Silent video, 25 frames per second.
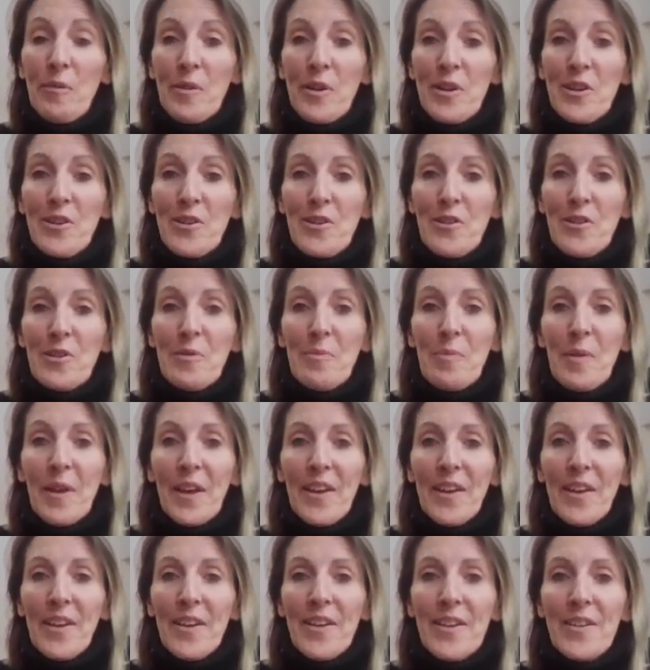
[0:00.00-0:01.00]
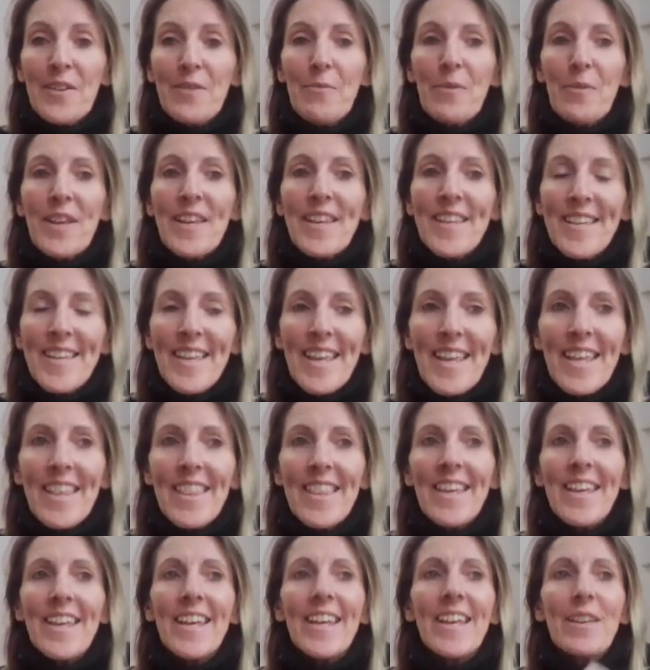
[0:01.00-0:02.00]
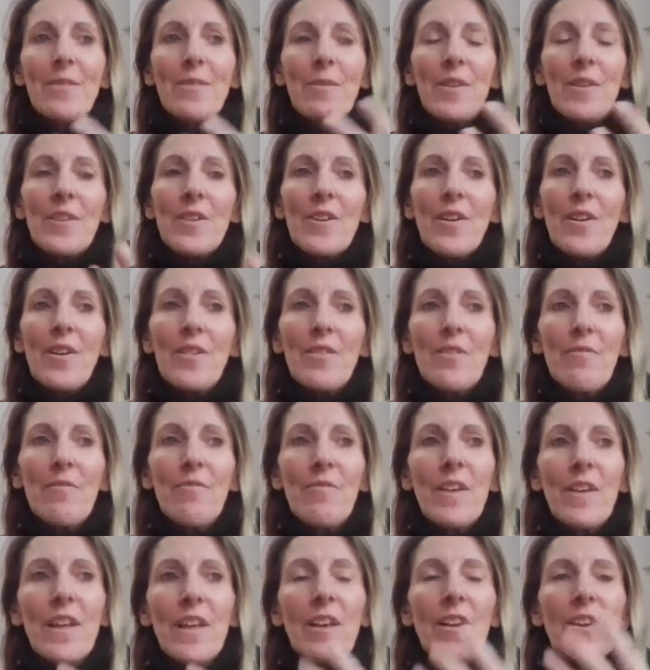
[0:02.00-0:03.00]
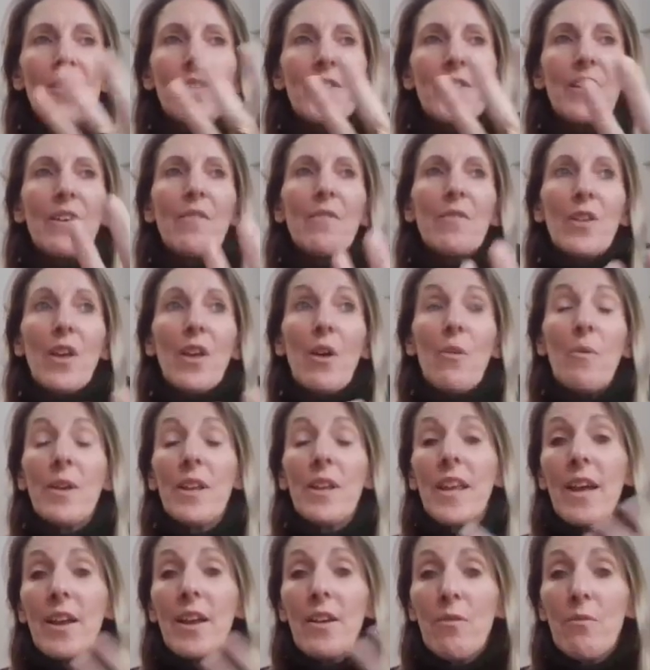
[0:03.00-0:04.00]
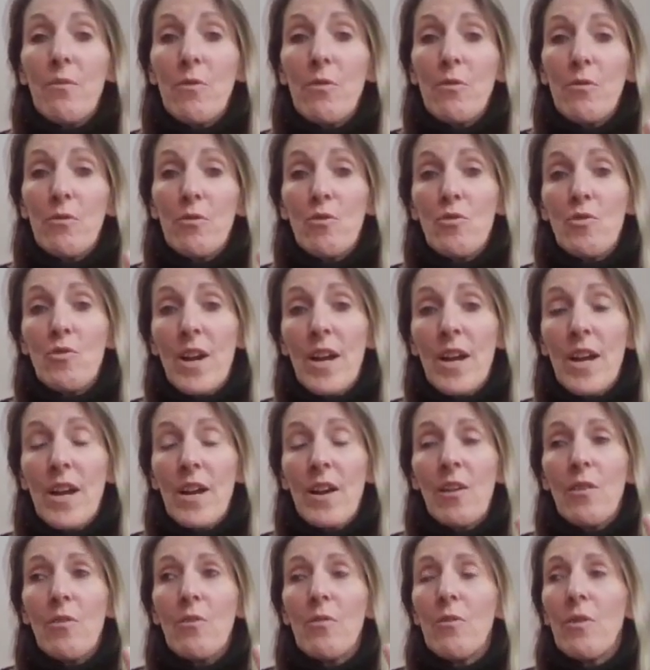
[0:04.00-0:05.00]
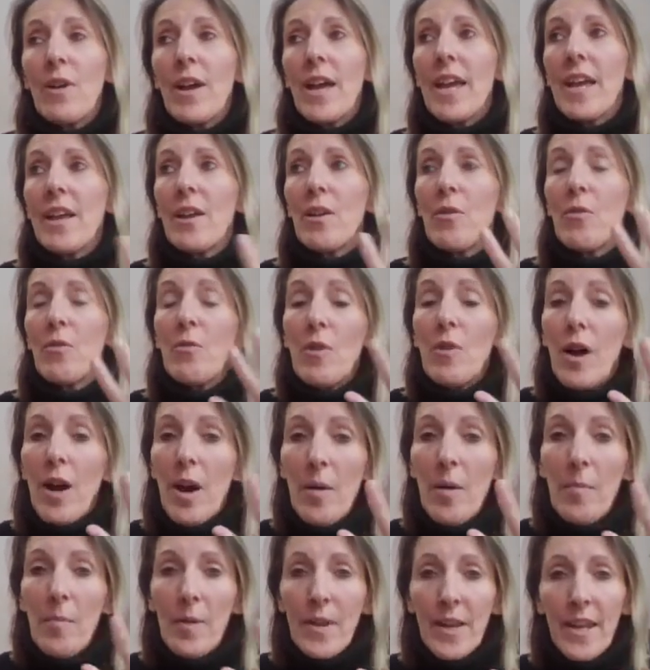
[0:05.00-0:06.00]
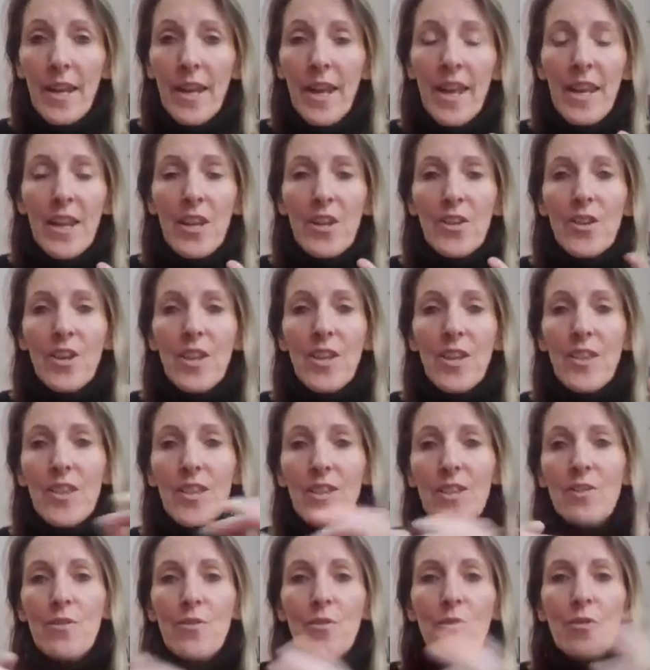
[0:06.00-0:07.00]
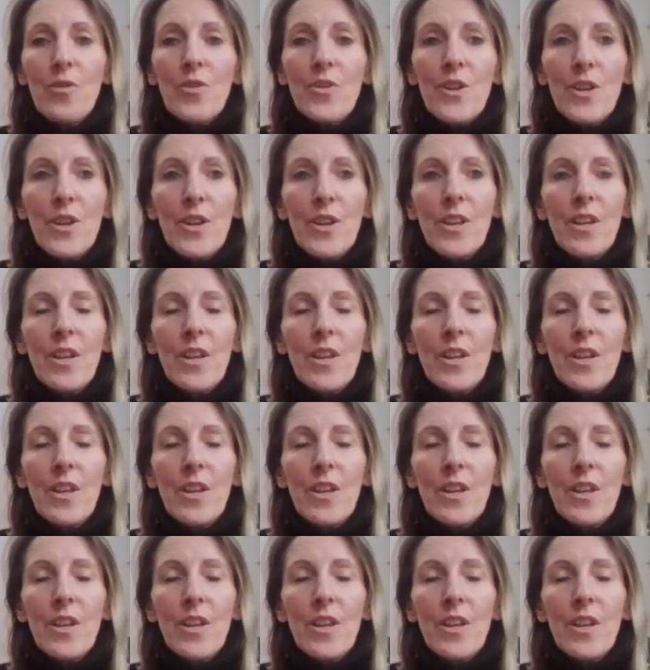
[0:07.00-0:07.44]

We choose because we see things, we start to feel ourselves going down a wrong track or getting caught up in an energy that's not